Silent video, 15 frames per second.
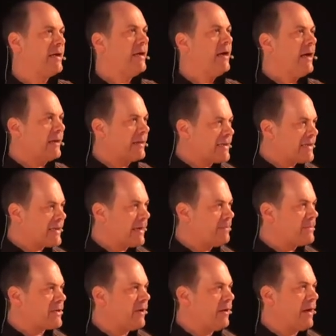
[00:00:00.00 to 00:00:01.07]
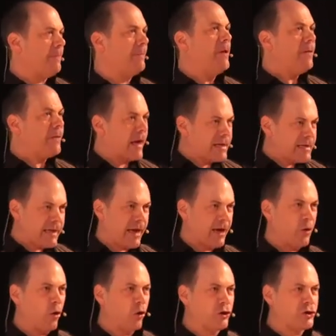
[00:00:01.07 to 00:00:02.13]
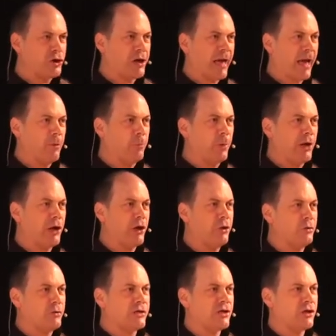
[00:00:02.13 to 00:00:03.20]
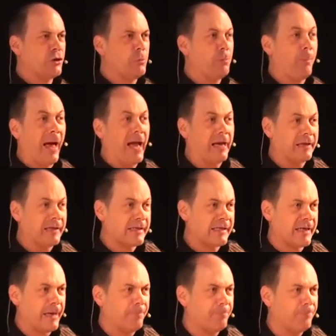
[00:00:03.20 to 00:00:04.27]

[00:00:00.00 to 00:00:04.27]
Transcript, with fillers: at the same time, that technology can be used to balance it.